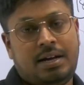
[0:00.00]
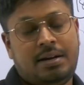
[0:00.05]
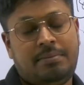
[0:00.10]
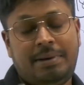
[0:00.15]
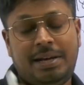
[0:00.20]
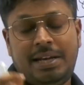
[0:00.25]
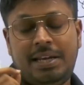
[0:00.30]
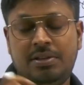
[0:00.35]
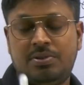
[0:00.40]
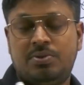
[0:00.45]
And
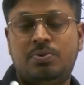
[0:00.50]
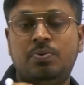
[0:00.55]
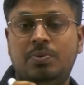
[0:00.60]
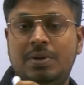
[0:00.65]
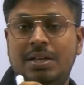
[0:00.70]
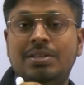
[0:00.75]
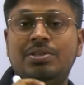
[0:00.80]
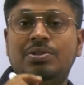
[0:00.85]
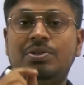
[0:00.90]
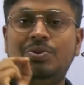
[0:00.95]
many
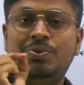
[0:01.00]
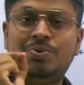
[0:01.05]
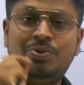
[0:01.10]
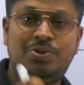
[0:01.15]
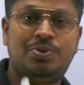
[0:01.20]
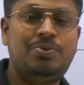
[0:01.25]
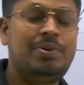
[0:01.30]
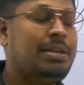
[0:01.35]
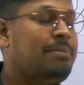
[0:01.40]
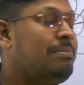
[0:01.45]
students
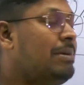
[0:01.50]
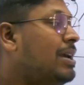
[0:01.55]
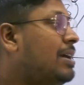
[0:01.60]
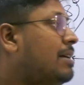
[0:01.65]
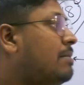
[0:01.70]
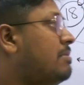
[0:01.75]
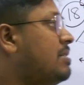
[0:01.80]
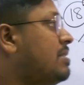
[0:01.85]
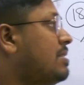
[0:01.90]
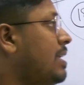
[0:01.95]
usually make
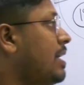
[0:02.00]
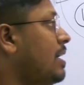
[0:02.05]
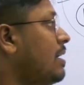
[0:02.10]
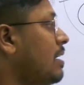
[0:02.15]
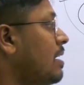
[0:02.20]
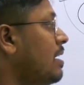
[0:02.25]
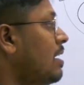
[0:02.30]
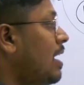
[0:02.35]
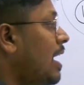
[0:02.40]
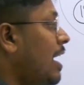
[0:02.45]
a
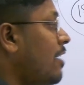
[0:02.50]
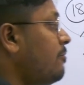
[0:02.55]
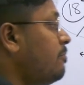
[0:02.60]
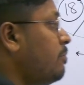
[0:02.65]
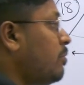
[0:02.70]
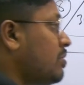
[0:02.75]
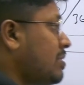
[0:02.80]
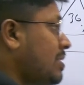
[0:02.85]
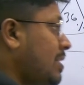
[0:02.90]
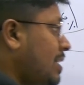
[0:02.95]
mistake. I've
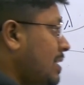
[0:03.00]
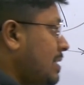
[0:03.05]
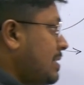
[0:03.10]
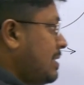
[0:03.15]
posted a